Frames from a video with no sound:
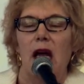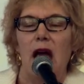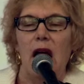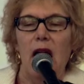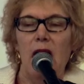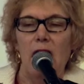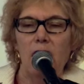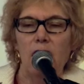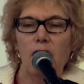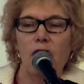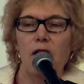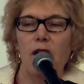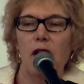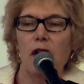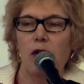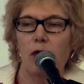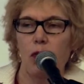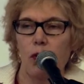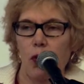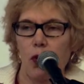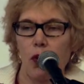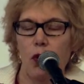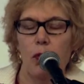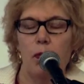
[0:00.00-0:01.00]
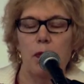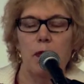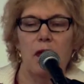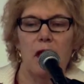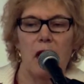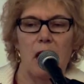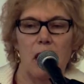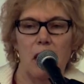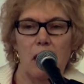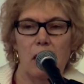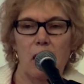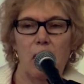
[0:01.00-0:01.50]
every group
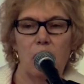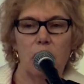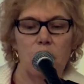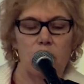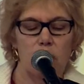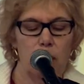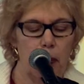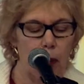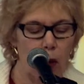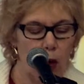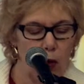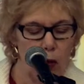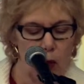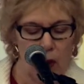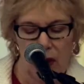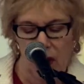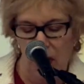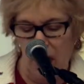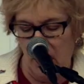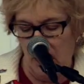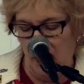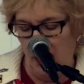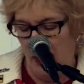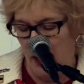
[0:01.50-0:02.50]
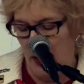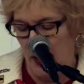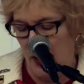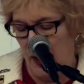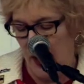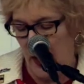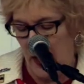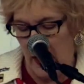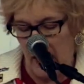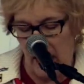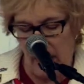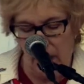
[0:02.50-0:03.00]
that spoke with us
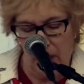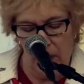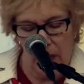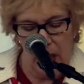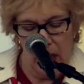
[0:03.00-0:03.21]
today.